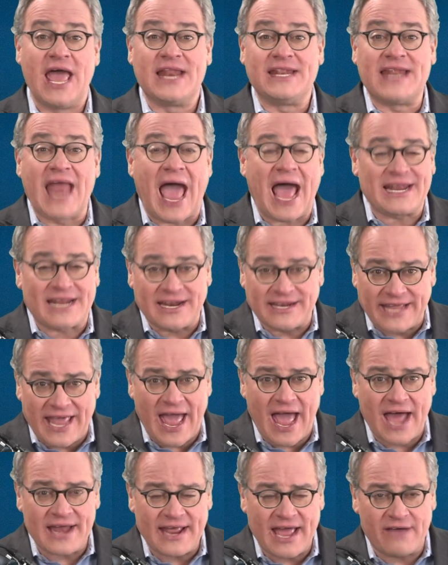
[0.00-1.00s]
Nat and
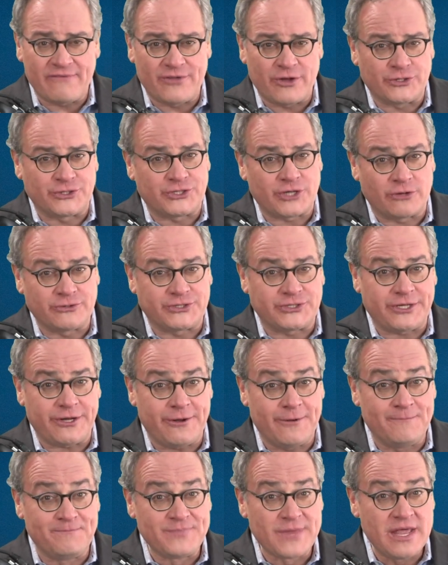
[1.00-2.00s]
Kat have their shows
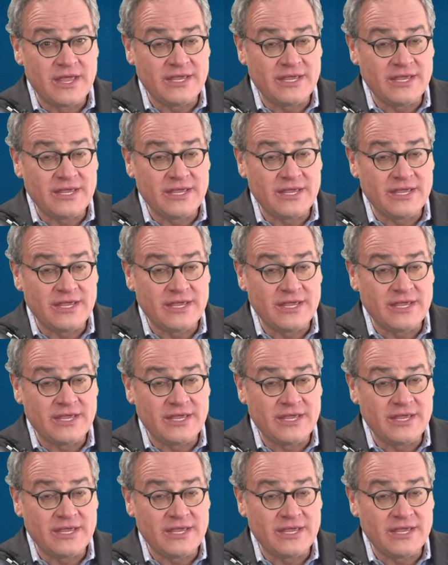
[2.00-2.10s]
too.